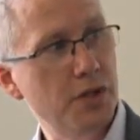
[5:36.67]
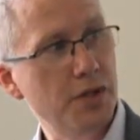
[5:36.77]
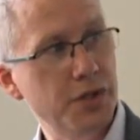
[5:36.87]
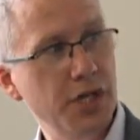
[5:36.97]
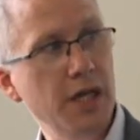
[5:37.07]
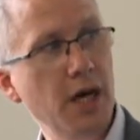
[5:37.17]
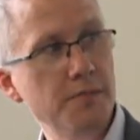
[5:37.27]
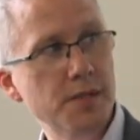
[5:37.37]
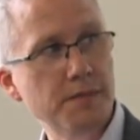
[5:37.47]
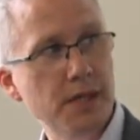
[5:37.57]

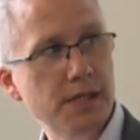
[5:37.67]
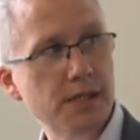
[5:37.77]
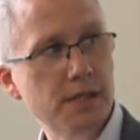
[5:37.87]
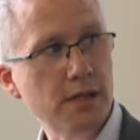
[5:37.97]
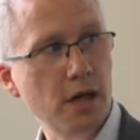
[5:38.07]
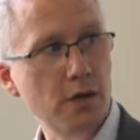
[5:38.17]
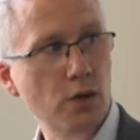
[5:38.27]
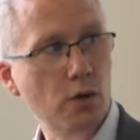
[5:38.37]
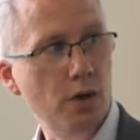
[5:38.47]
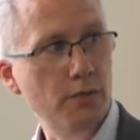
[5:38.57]
genomes of this cohort